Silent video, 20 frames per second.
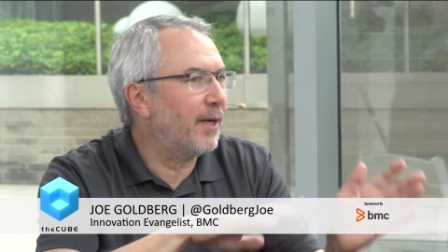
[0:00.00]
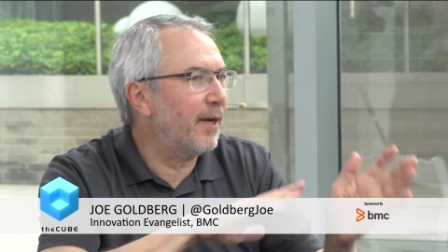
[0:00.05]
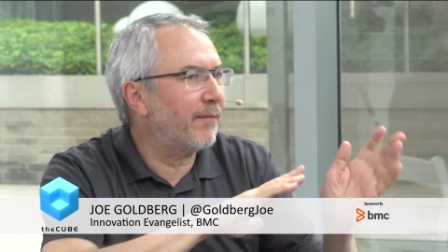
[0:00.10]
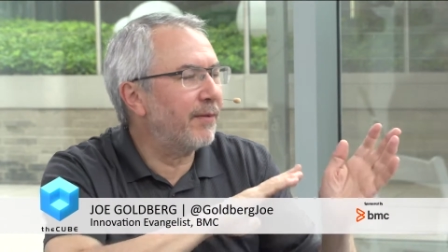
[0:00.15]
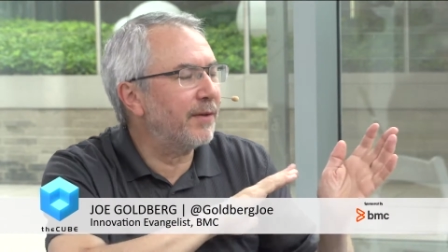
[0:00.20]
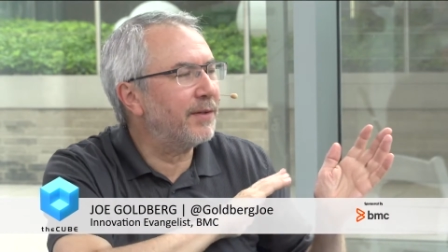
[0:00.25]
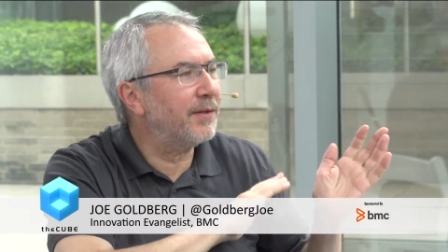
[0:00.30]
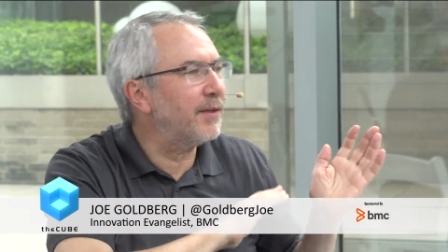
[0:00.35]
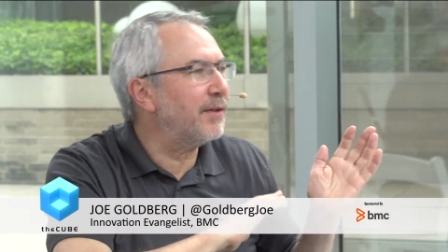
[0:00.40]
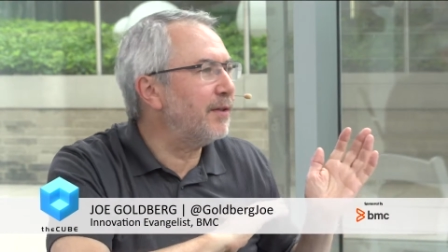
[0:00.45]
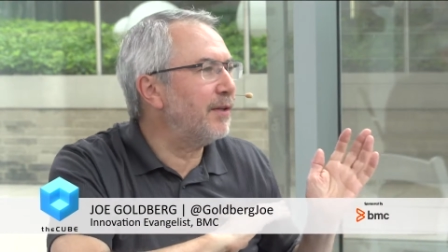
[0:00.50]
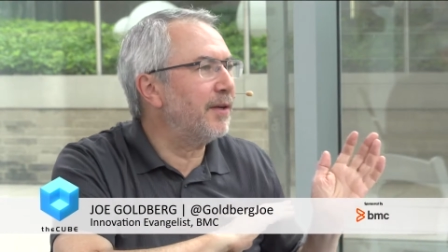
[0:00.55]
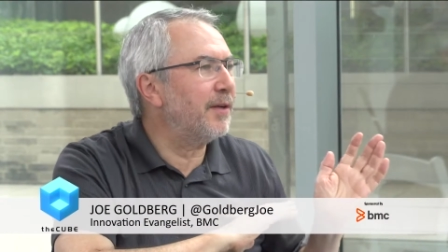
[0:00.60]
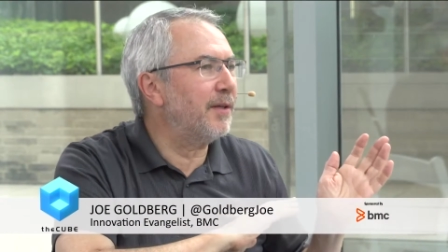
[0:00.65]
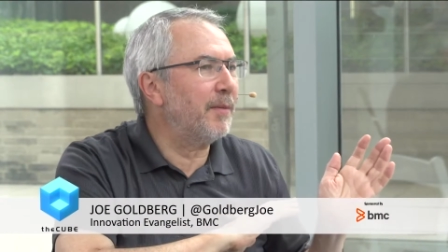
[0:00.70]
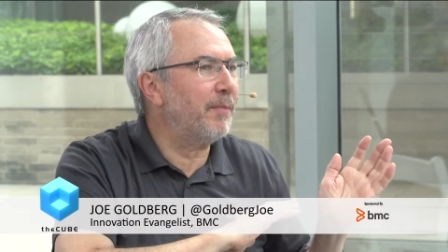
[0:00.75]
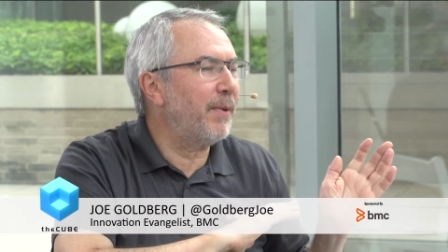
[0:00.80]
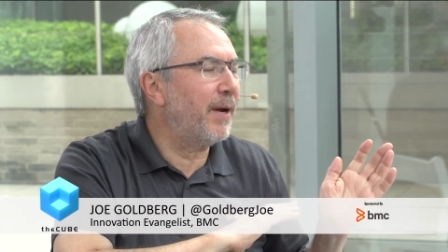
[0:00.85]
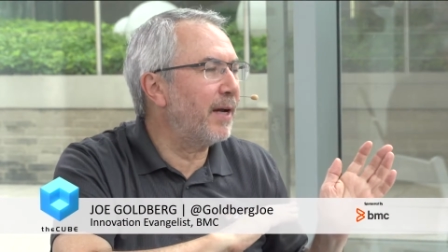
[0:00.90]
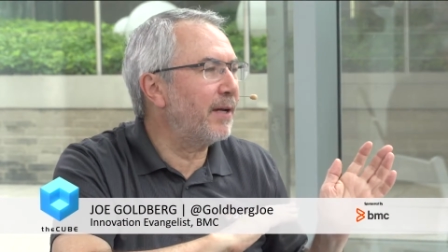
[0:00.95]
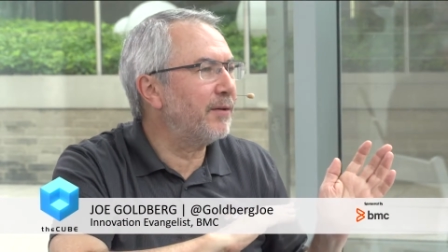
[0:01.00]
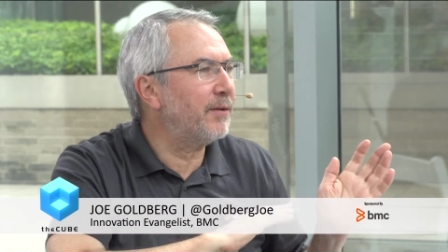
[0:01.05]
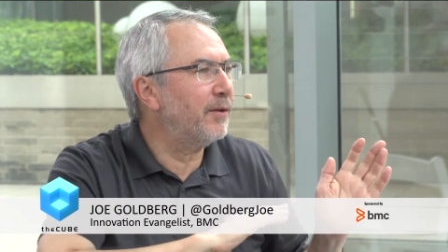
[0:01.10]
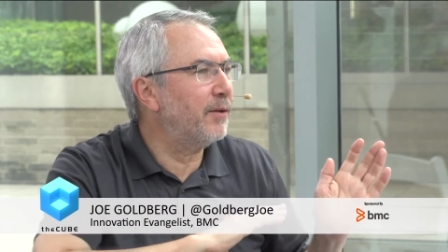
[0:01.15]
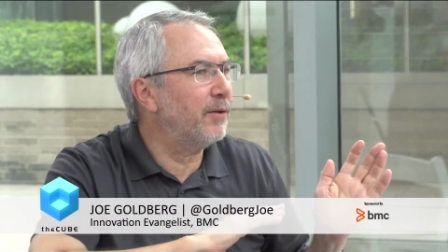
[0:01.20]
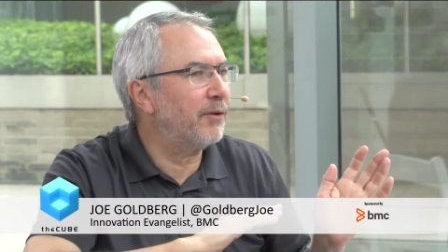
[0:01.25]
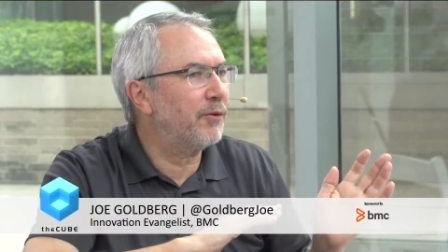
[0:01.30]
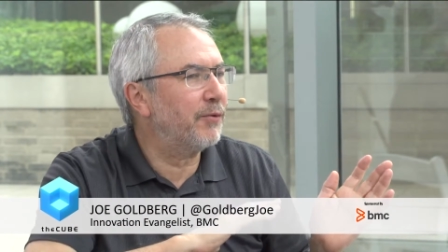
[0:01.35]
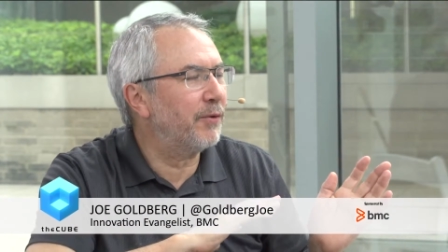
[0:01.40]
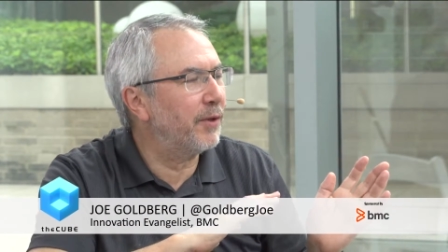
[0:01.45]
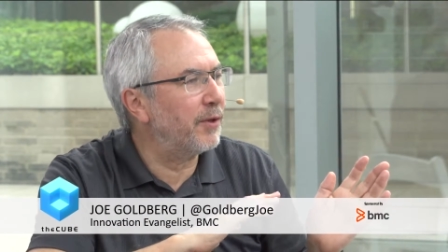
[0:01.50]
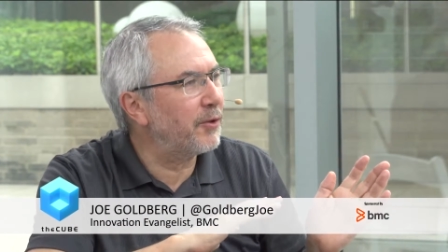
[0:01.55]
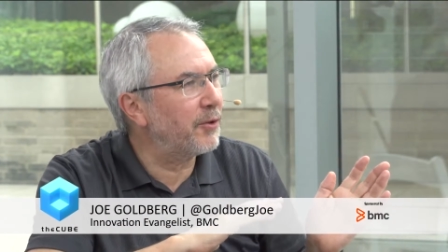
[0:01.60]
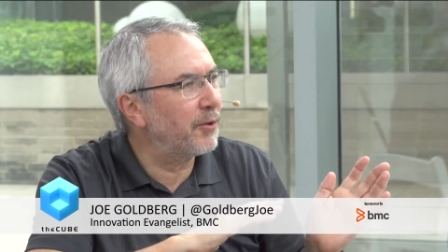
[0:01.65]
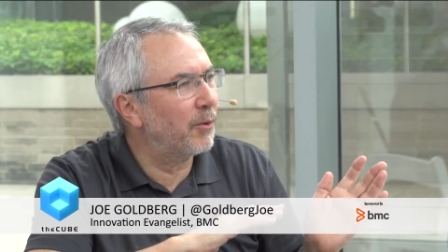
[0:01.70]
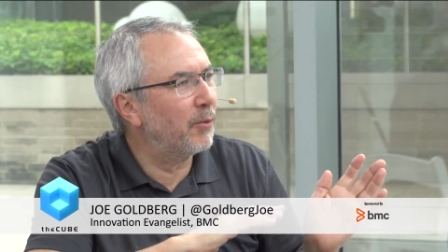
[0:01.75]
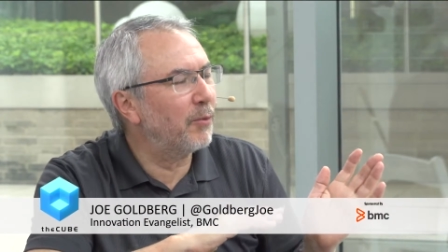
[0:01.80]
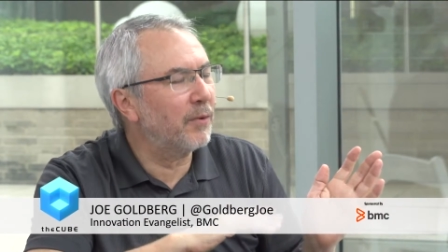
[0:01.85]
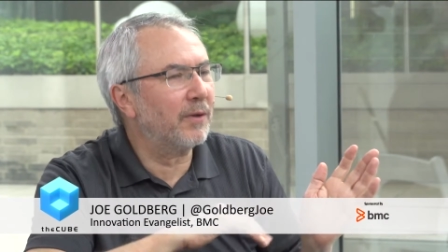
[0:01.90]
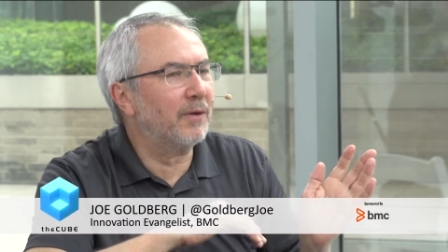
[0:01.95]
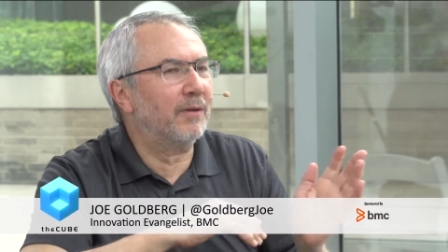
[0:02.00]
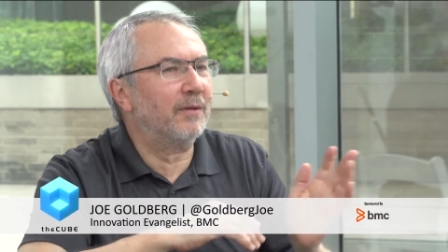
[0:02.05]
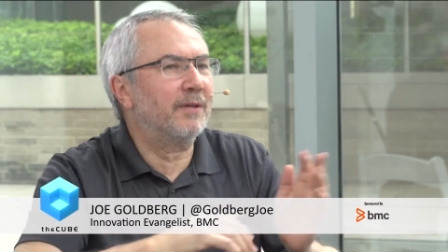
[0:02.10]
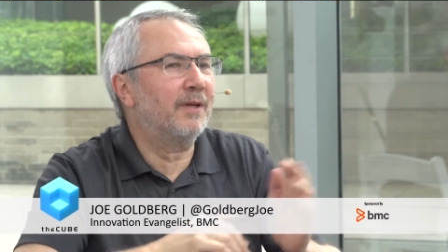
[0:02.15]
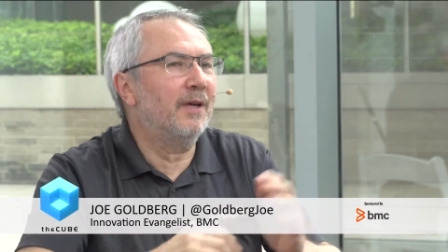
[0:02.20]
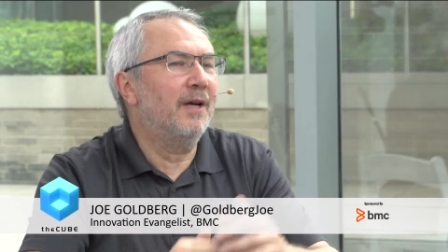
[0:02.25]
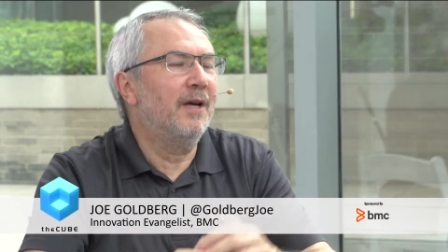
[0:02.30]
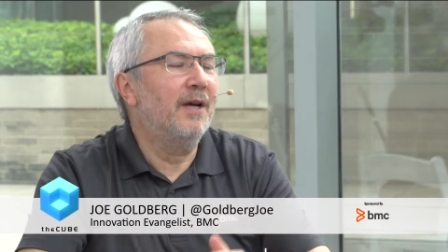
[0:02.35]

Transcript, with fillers: have existed in the past in the traditional world.